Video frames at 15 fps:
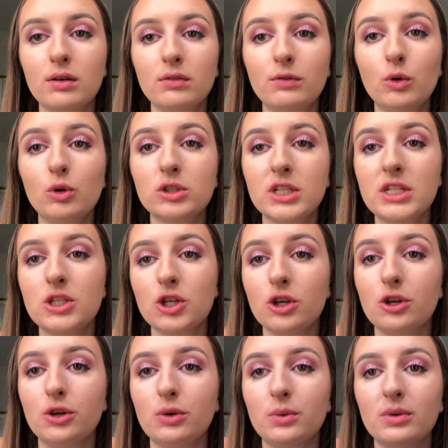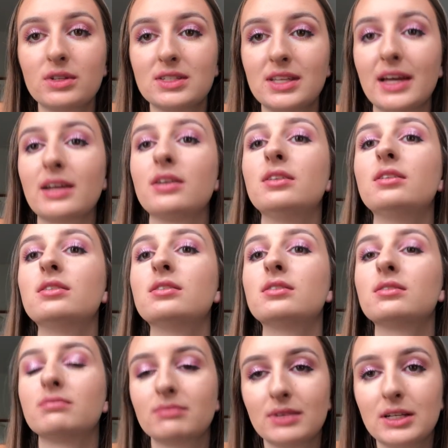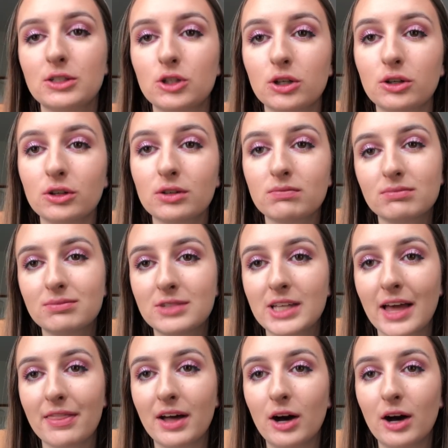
forty-two seconds it took to get that